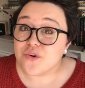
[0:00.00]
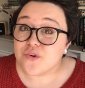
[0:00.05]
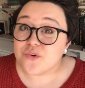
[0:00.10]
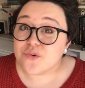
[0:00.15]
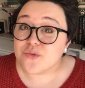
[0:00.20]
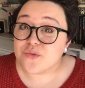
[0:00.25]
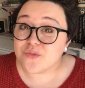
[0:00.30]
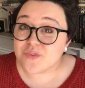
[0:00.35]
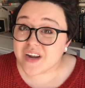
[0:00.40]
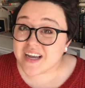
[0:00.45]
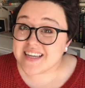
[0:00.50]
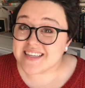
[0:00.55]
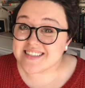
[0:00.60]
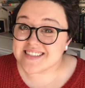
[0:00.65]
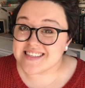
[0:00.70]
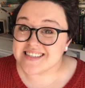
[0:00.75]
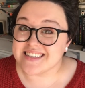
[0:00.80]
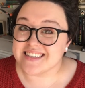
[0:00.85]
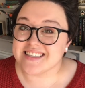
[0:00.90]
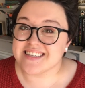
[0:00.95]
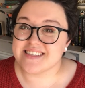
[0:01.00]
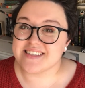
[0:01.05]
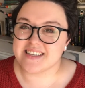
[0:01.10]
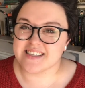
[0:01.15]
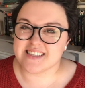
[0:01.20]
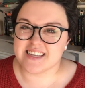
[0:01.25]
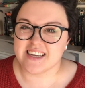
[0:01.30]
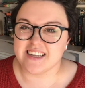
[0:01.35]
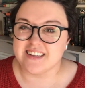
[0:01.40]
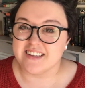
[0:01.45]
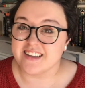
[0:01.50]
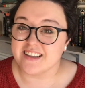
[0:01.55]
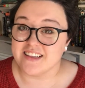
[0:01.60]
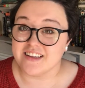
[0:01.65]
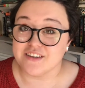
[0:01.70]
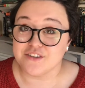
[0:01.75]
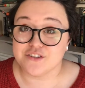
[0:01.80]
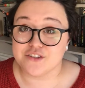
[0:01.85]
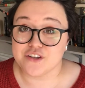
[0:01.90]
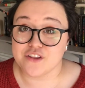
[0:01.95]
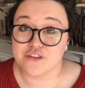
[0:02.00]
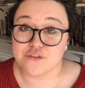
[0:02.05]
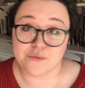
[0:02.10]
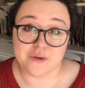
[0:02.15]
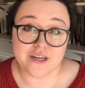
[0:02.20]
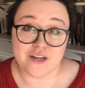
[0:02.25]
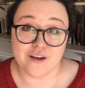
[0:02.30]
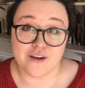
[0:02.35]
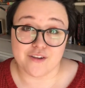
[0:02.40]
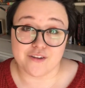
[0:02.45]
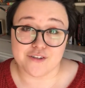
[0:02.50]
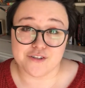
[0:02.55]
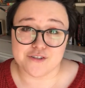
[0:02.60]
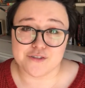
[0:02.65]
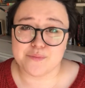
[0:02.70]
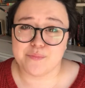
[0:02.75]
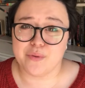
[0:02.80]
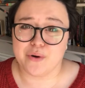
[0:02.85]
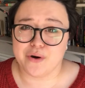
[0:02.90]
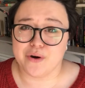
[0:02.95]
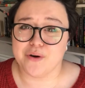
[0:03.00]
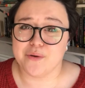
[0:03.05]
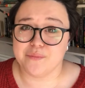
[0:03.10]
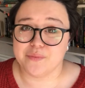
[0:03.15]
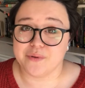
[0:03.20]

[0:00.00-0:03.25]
crazy because that's like a little under three dollars per